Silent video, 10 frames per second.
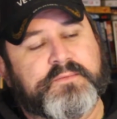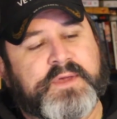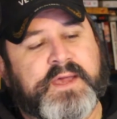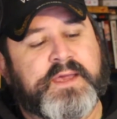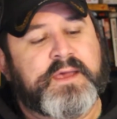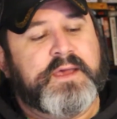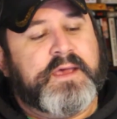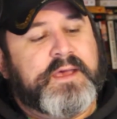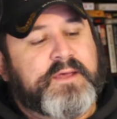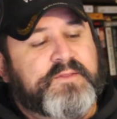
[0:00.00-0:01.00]
Okay?
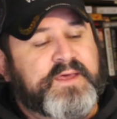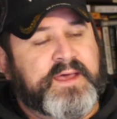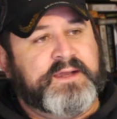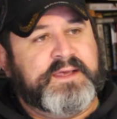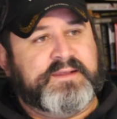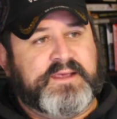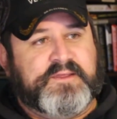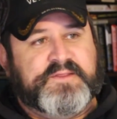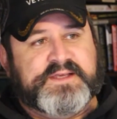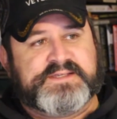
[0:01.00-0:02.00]
The
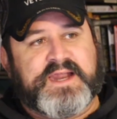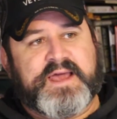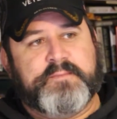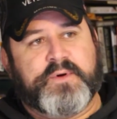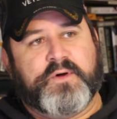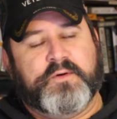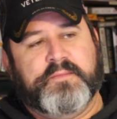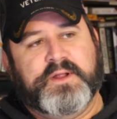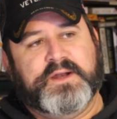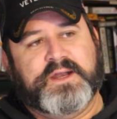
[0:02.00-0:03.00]
LED, this light
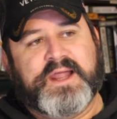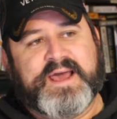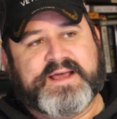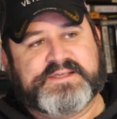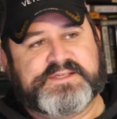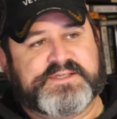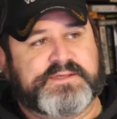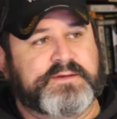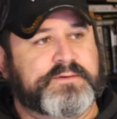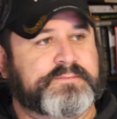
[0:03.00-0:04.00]
bulb lasts,